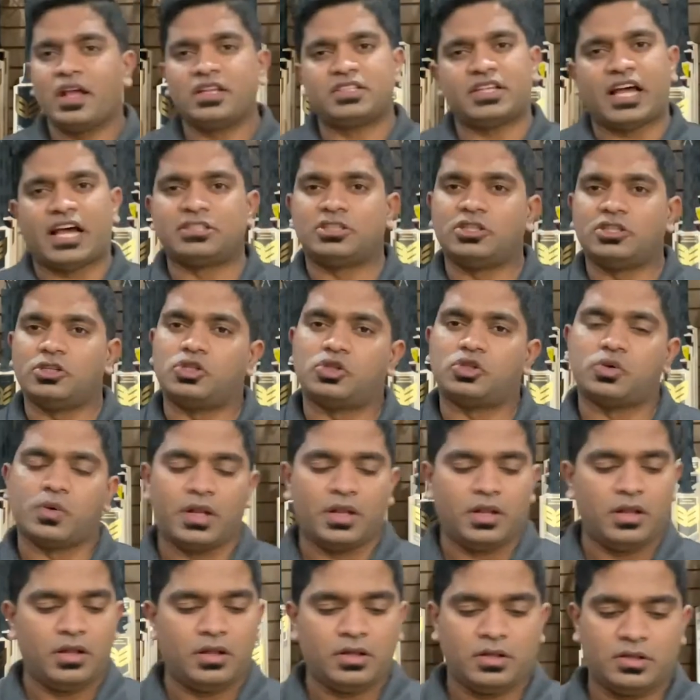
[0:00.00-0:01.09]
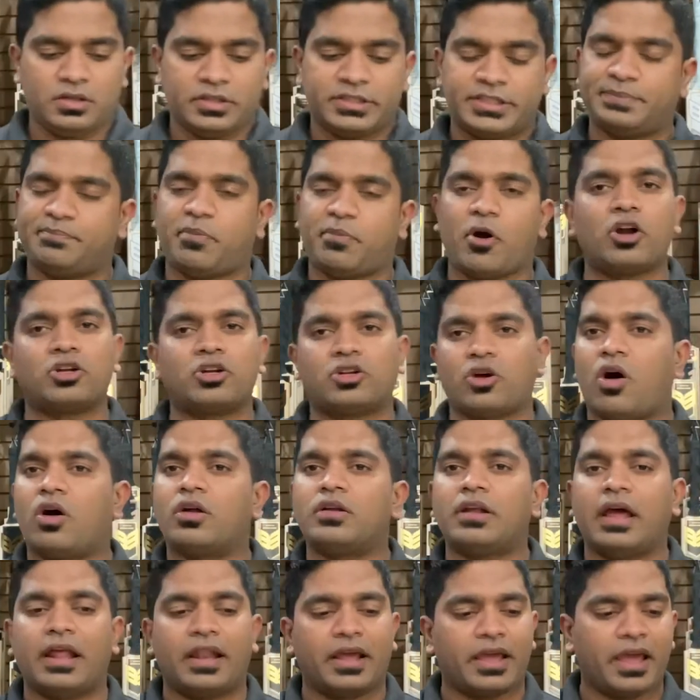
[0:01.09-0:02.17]
as usual spot on,
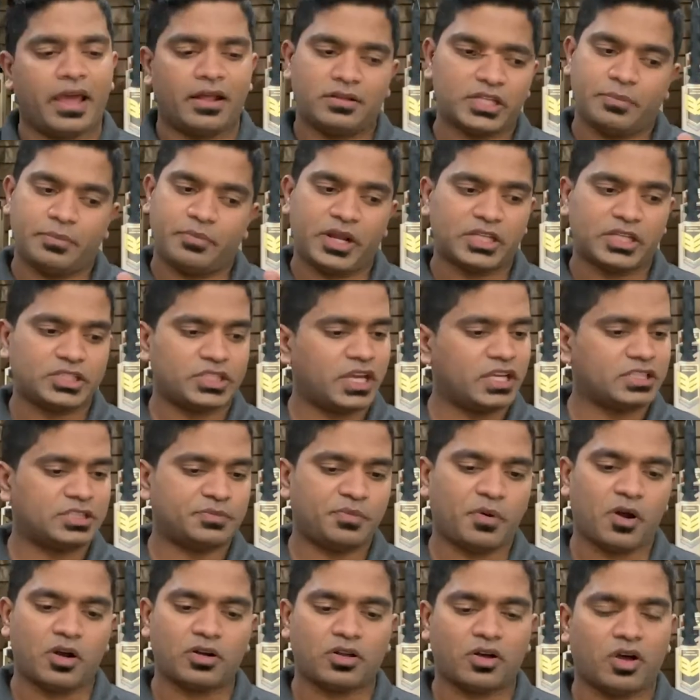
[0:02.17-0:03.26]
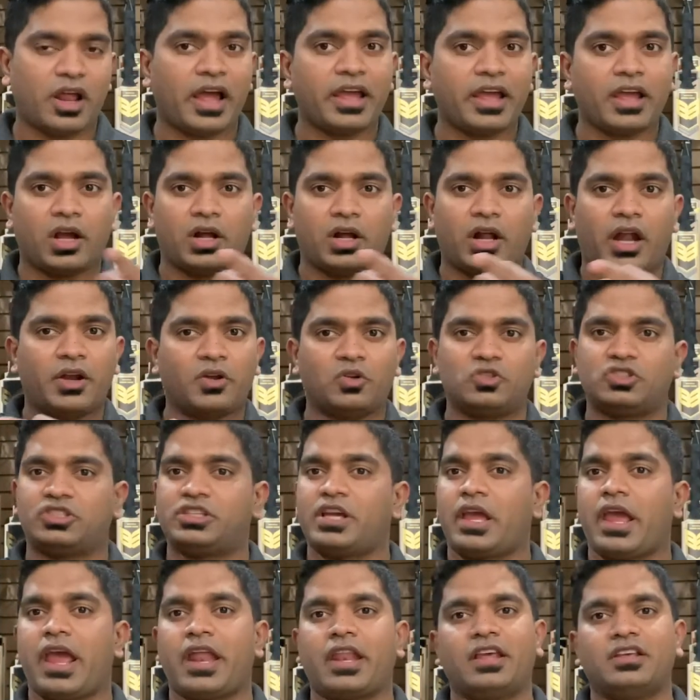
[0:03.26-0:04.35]
and again the pressing is spot on. I don't see
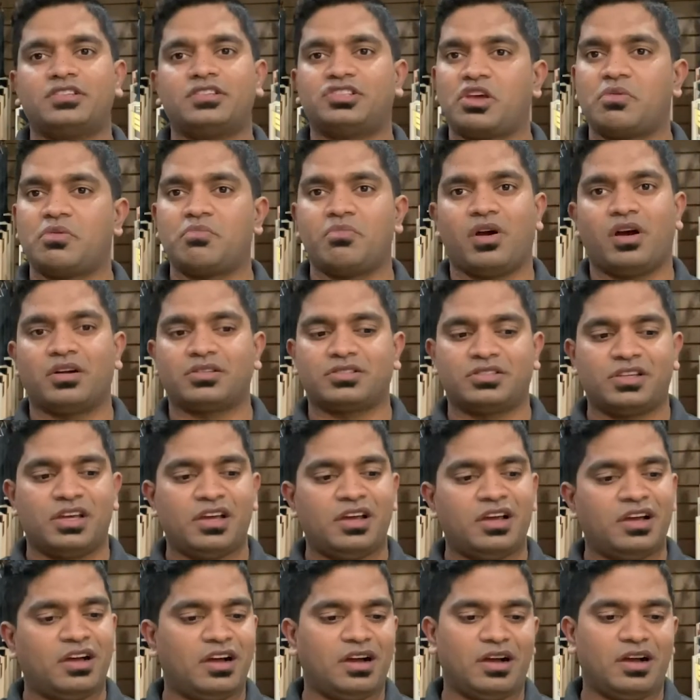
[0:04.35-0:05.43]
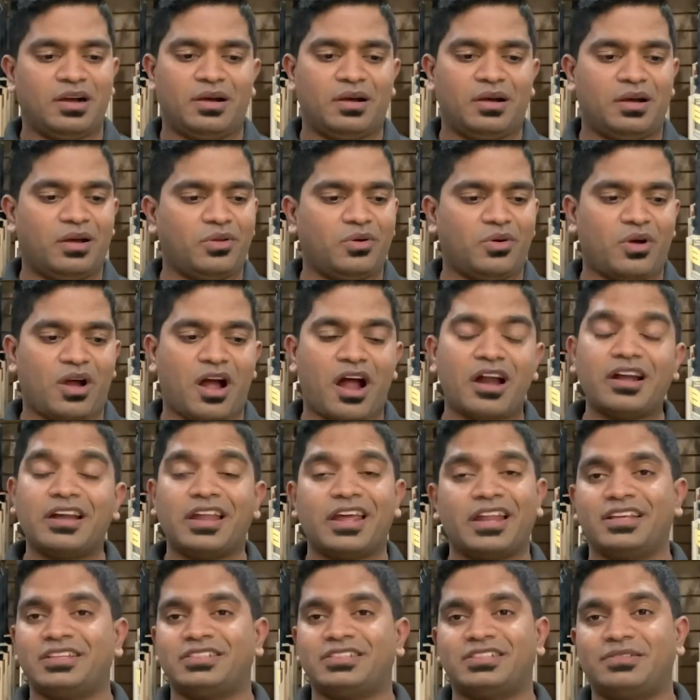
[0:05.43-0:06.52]
any seam marks, hardly
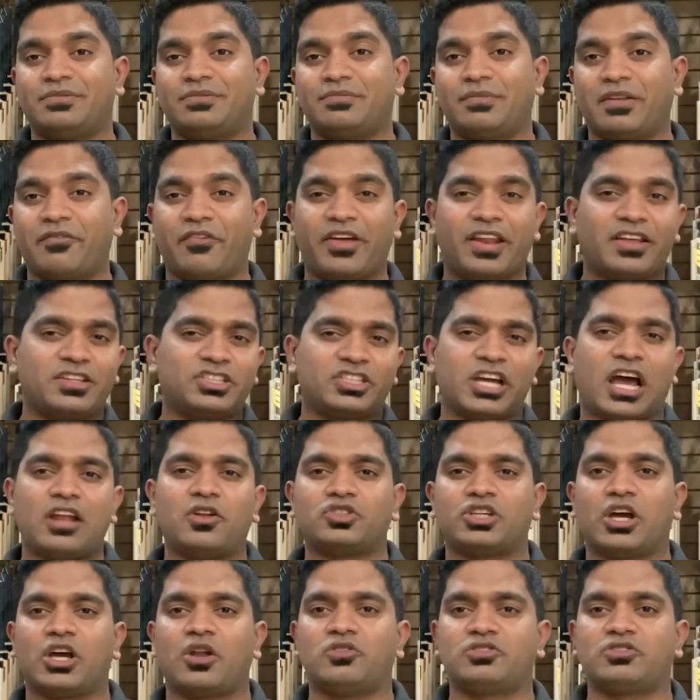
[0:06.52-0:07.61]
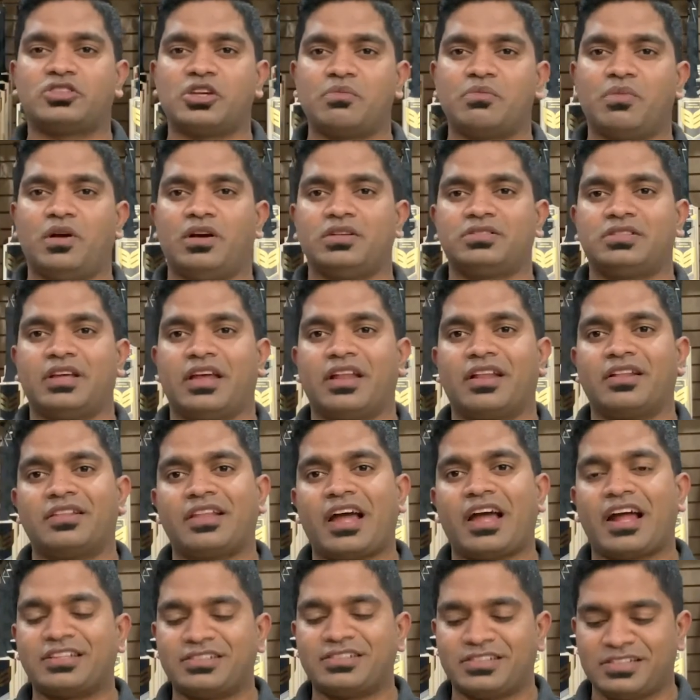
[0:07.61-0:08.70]
any very shallow seam marks, and
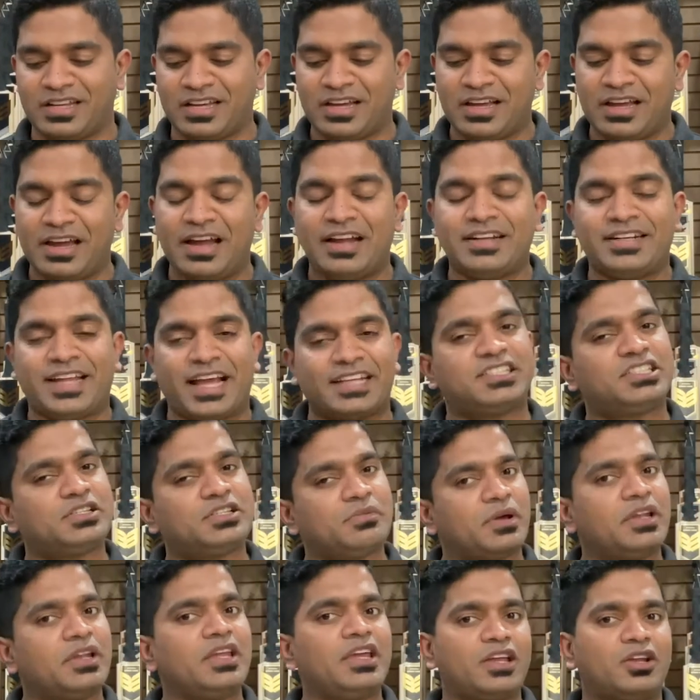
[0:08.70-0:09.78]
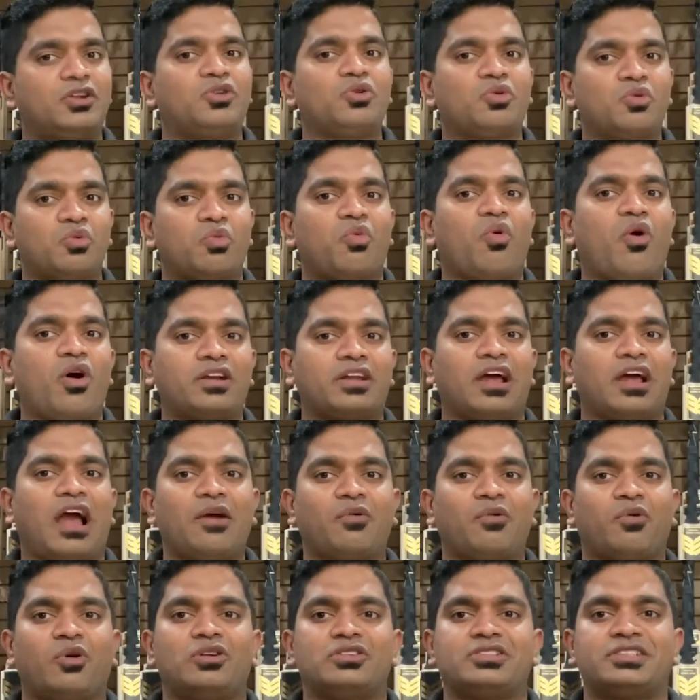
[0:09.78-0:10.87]
that's testimony to what I
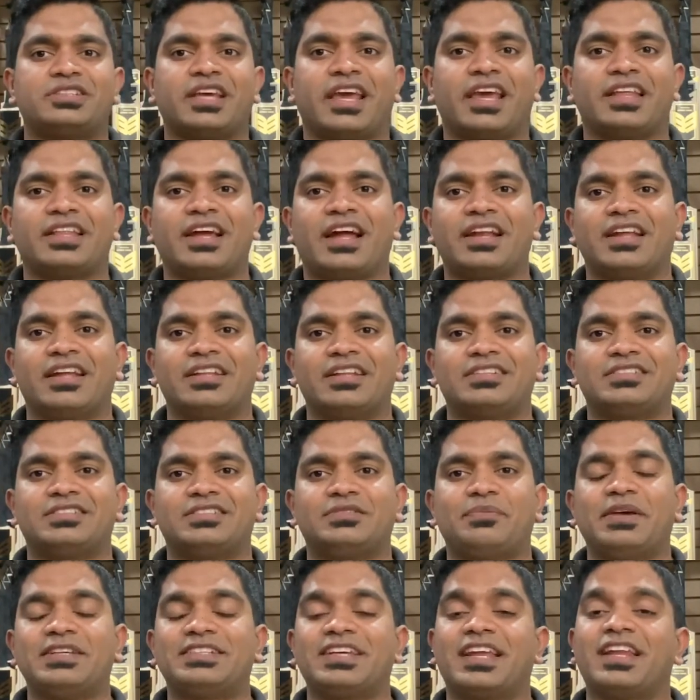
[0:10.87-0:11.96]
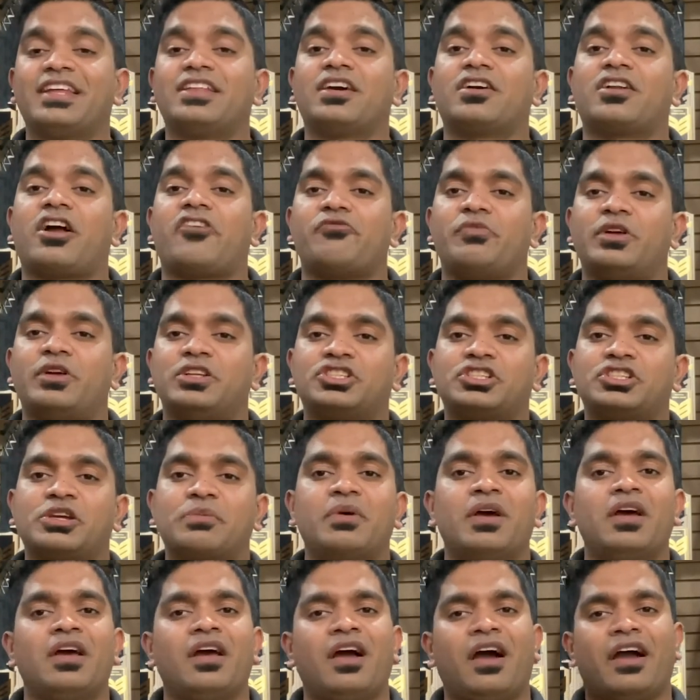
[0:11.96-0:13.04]
want to say, that it's basically the craftsmanship.
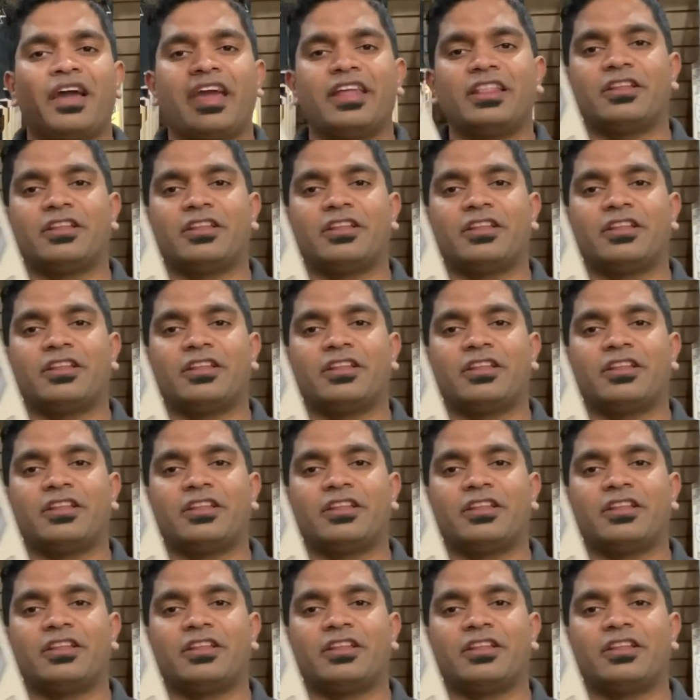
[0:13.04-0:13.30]
Again,